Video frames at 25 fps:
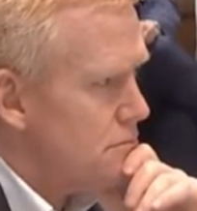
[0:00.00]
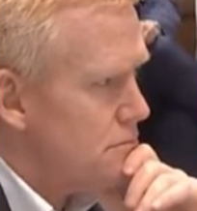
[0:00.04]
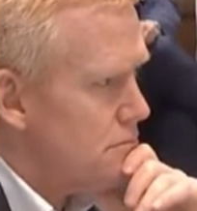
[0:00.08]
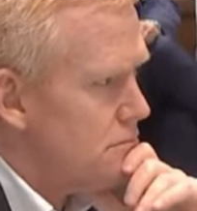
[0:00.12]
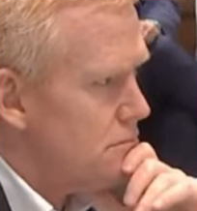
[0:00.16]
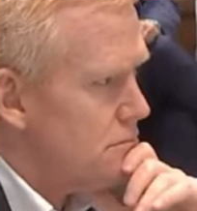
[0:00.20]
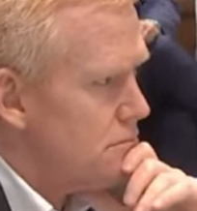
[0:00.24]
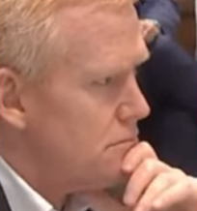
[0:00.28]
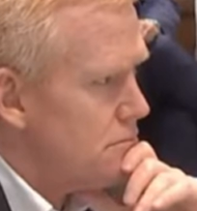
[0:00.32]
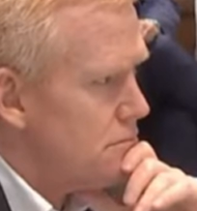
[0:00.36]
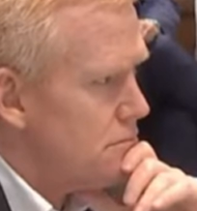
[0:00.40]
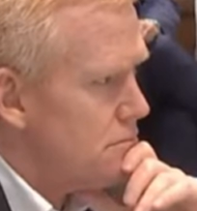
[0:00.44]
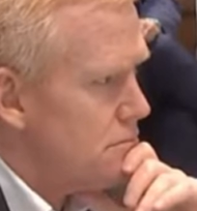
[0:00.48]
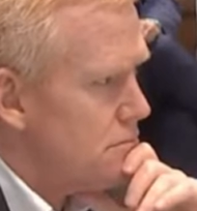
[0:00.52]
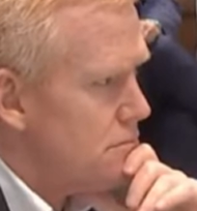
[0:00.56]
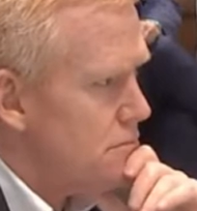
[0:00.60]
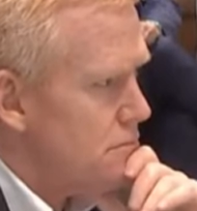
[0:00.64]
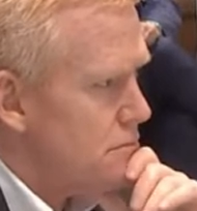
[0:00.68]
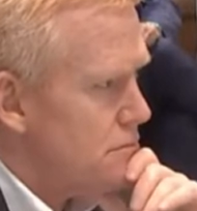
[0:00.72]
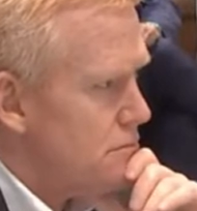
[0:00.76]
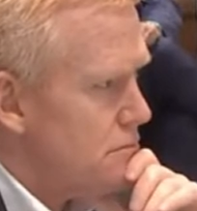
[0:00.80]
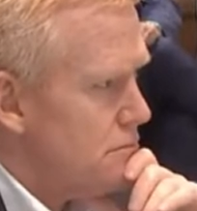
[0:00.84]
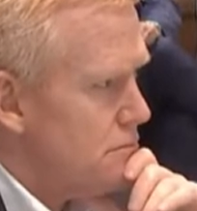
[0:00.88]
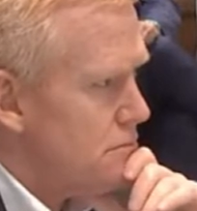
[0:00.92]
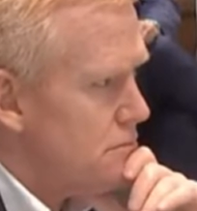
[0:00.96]
that were going to
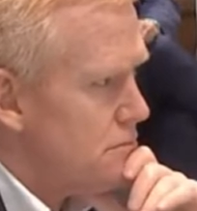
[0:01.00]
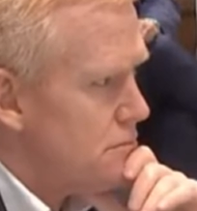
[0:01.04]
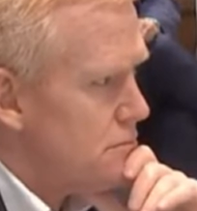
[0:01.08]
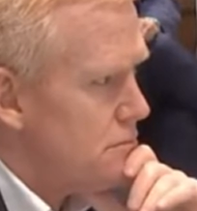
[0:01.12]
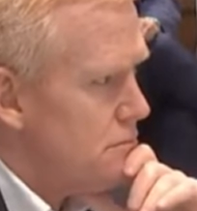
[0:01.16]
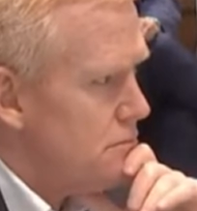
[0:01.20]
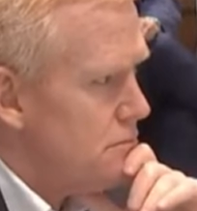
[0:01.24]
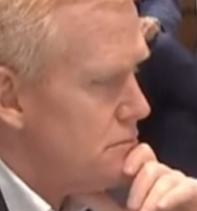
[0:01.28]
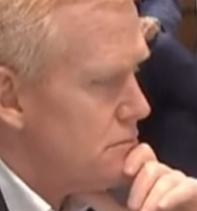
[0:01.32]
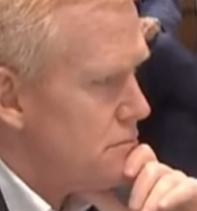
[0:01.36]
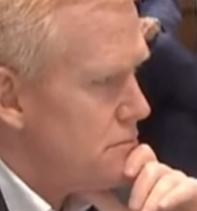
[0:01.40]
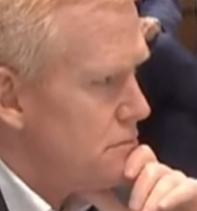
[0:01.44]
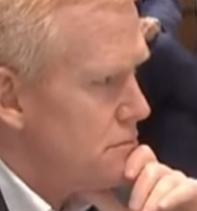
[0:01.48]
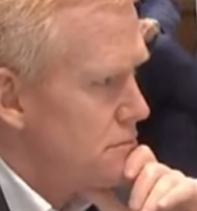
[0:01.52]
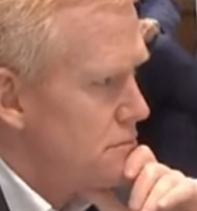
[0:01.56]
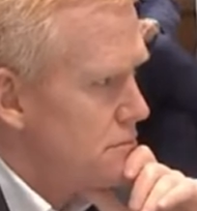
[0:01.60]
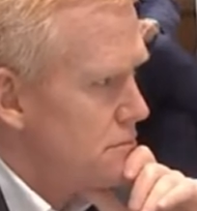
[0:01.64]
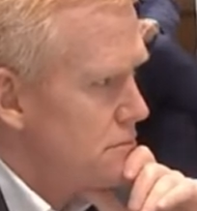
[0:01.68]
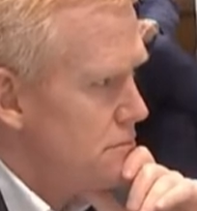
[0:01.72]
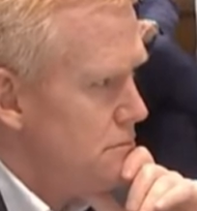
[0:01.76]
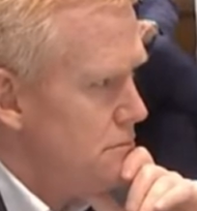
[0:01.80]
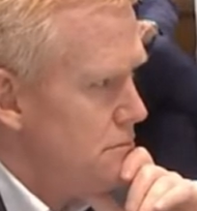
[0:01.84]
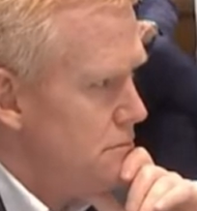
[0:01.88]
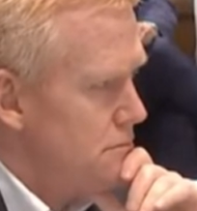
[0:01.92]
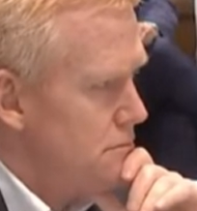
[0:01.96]
happen
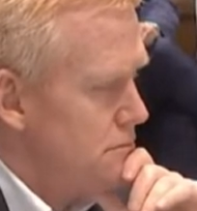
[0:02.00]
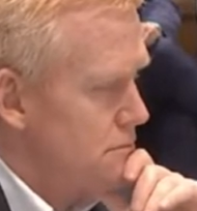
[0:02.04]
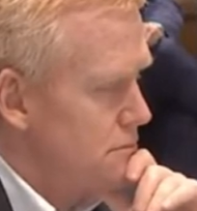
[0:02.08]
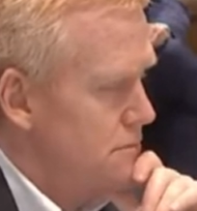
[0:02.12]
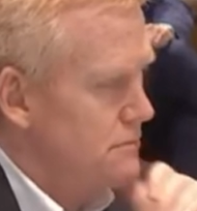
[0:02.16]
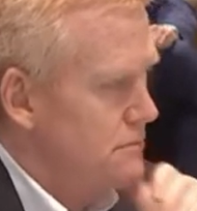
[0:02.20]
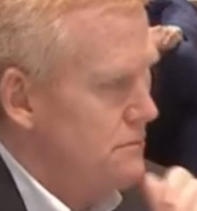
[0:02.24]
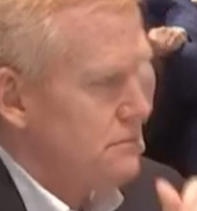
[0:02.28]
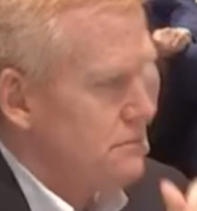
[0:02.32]
because